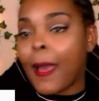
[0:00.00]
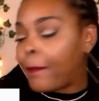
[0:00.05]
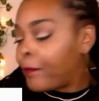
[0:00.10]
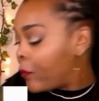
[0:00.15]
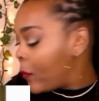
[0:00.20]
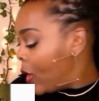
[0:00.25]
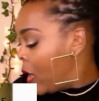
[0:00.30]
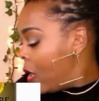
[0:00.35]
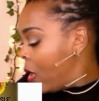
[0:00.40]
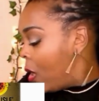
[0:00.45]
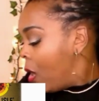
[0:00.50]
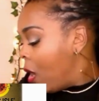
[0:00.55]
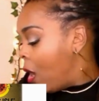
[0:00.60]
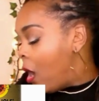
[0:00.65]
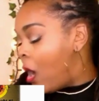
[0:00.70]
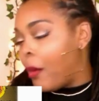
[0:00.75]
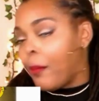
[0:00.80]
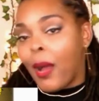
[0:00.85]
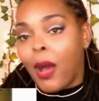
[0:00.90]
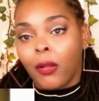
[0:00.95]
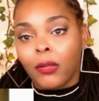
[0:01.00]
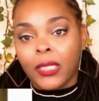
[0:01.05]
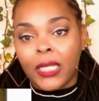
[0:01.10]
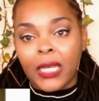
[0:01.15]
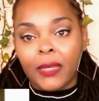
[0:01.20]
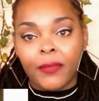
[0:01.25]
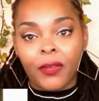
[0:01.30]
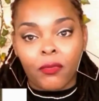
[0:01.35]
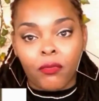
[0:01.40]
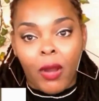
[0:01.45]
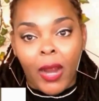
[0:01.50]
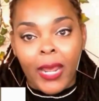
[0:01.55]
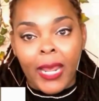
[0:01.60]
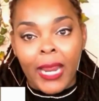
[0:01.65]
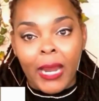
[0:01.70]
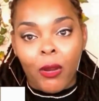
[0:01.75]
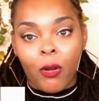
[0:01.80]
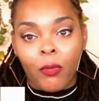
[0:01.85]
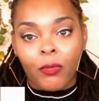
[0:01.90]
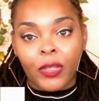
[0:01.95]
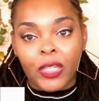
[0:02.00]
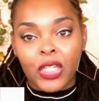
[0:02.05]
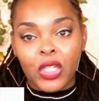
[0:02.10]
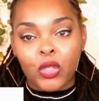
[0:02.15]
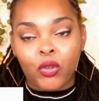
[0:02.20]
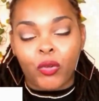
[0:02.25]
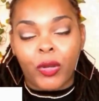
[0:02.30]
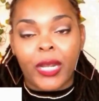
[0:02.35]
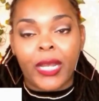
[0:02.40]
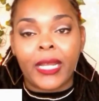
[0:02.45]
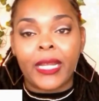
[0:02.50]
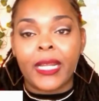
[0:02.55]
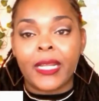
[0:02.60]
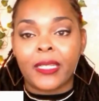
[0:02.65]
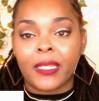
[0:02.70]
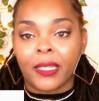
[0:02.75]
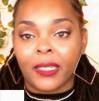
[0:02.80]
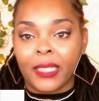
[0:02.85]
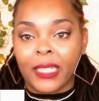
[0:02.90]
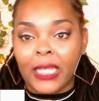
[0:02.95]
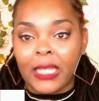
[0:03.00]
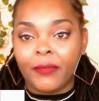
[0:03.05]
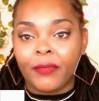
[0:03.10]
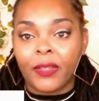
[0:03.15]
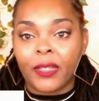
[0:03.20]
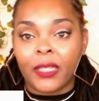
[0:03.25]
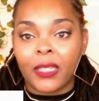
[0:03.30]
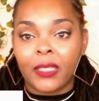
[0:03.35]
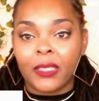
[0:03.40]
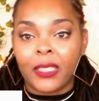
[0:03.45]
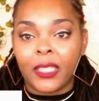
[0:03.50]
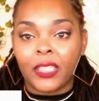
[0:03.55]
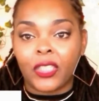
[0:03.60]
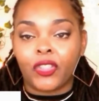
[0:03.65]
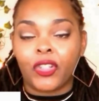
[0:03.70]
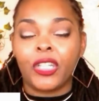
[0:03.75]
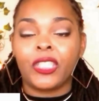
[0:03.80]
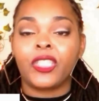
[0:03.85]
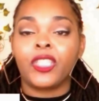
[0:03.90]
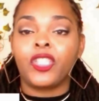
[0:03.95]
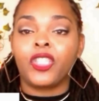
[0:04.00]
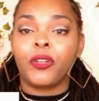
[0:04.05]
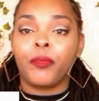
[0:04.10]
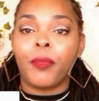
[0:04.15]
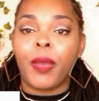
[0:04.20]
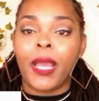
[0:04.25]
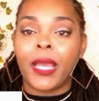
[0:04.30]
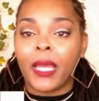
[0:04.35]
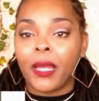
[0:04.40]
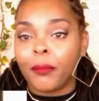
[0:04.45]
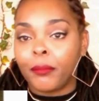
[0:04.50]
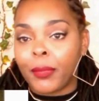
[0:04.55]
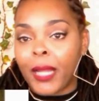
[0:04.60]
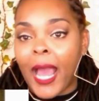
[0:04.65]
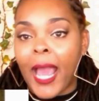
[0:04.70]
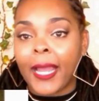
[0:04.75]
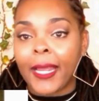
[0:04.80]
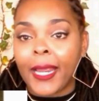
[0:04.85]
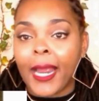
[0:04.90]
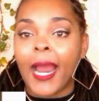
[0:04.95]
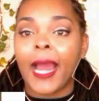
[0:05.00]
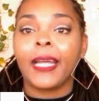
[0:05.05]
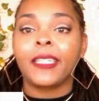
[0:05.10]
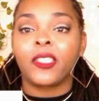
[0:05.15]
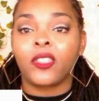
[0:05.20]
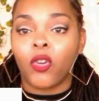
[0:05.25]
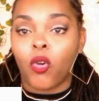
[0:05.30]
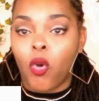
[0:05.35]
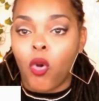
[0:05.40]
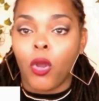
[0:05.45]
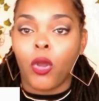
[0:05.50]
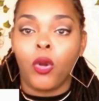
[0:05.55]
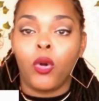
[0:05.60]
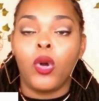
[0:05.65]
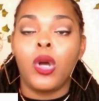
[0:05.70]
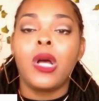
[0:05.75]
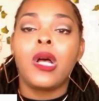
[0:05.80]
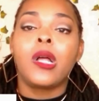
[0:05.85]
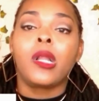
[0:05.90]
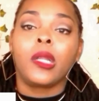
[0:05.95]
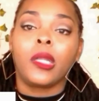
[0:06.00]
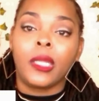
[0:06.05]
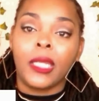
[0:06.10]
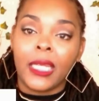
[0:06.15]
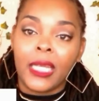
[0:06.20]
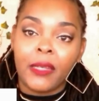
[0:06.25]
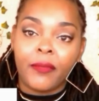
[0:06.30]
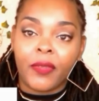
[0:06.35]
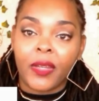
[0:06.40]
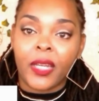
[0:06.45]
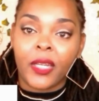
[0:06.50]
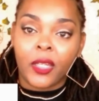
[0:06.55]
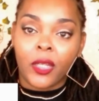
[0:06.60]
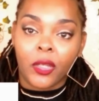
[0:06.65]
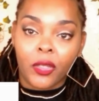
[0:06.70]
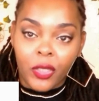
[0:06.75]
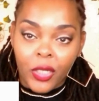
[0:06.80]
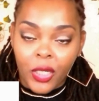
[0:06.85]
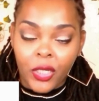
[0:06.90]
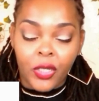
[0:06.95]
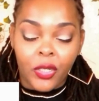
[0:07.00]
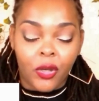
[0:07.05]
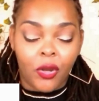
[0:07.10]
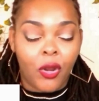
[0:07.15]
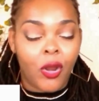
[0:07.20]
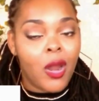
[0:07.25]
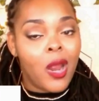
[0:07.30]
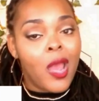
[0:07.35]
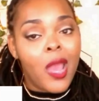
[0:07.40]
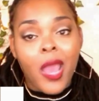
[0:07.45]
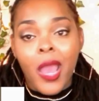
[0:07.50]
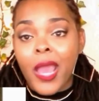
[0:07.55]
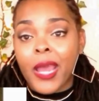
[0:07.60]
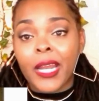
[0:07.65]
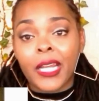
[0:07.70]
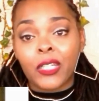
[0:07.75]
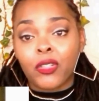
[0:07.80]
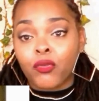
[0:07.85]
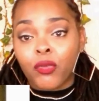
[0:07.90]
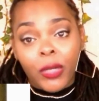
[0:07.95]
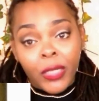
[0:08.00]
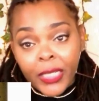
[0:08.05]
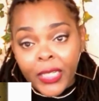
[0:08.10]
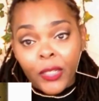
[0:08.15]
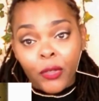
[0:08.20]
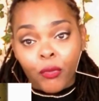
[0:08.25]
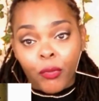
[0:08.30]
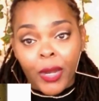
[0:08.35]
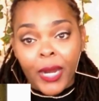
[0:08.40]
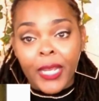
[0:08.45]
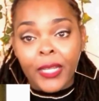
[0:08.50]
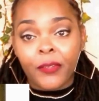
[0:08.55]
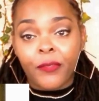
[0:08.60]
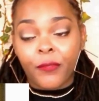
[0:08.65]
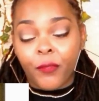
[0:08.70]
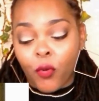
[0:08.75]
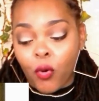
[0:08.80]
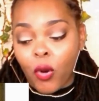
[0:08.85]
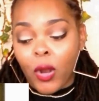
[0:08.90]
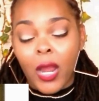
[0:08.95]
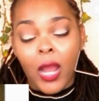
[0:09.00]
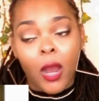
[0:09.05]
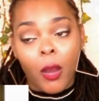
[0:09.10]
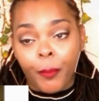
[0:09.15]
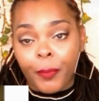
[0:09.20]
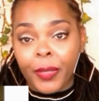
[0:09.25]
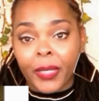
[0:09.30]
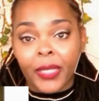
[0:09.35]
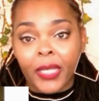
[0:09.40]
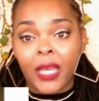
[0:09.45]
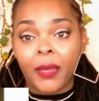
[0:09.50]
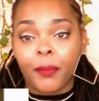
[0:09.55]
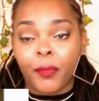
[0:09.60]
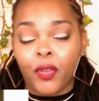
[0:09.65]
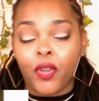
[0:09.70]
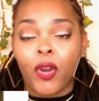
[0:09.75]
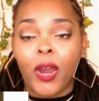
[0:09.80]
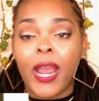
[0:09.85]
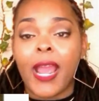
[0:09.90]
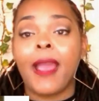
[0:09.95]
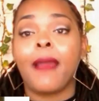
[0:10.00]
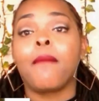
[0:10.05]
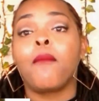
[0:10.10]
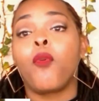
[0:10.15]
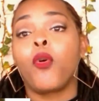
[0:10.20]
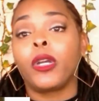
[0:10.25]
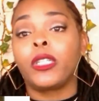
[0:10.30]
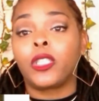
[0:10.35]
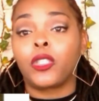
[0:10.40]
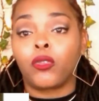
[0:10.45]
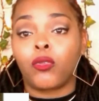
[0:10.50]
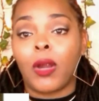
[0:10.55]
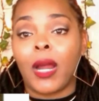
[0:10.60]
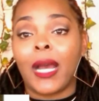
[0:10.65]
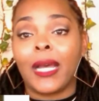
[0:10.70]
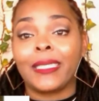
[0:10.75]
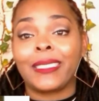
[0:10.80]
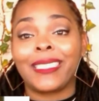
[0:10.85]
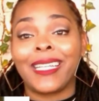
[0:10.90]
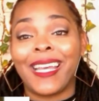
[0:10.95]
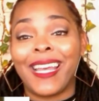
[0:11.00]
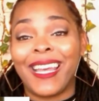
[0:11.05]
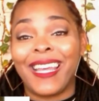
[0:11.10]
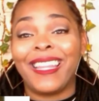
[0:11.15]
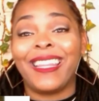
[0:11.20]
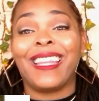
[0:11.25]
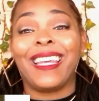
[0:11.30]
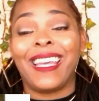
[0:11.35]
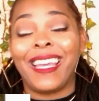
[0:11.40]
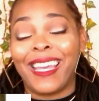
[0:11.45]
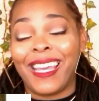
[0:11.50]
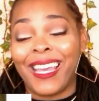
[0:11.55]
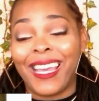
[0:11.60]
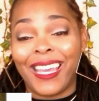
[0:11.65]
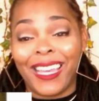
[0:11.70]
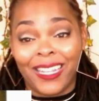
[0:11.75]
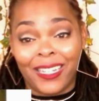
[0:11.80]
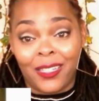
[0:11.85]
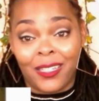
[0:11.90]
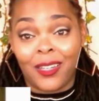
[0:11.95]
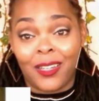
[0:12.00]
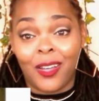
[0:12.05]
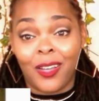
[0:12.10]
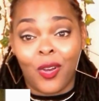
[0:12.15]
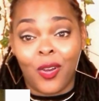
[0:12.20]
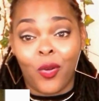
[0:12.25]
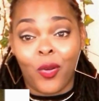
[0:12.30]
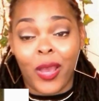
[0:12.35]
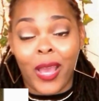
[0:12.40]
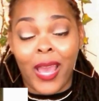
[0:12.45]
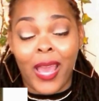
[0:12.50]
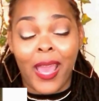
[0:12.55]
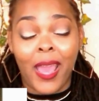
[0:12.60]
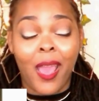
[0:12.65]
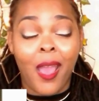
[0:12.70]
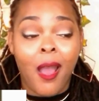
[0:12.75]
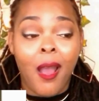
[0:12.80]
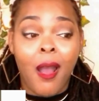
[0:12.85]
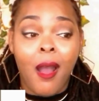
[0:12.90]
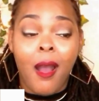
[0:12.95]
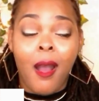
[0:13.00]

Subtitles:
that. I'll leave it right here on the screen. It's a leave-in conditioner. It's a Jamaican black castor oil leave-in conditioner. And it's really great for helping keeping your hair moisturized in the heat, okay?